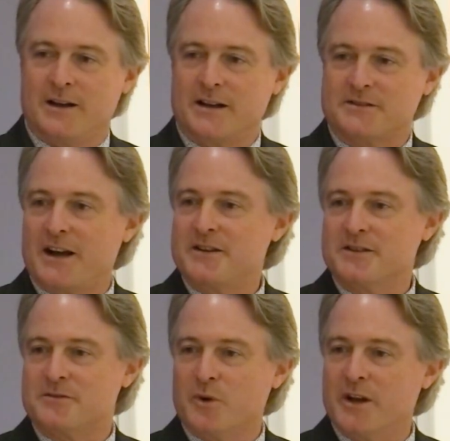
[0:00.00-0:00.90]

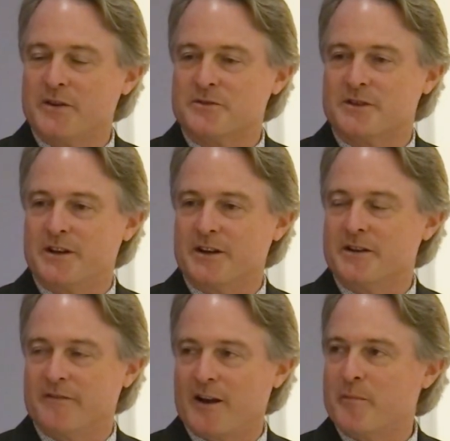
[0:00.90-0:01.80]
scientist really interested in
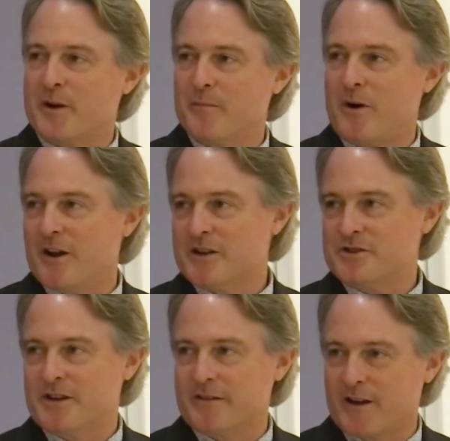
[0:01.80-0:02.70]
developmental
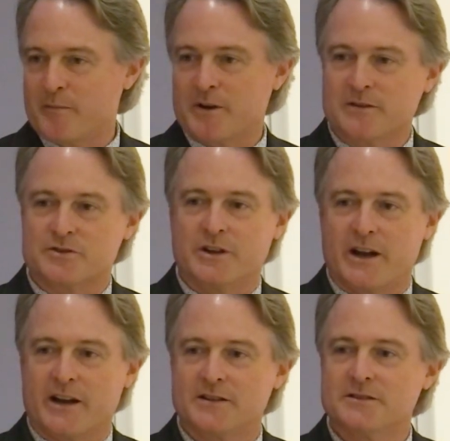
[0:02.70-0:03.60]
biology and developmental
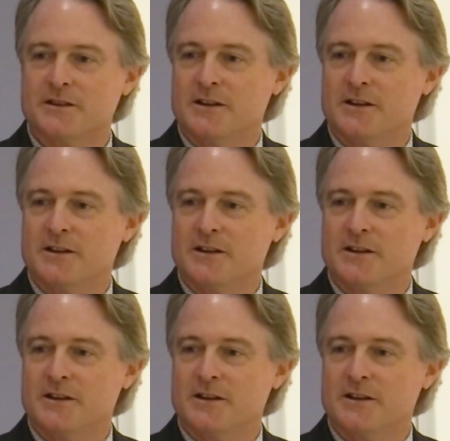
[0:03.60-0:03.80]
genetics.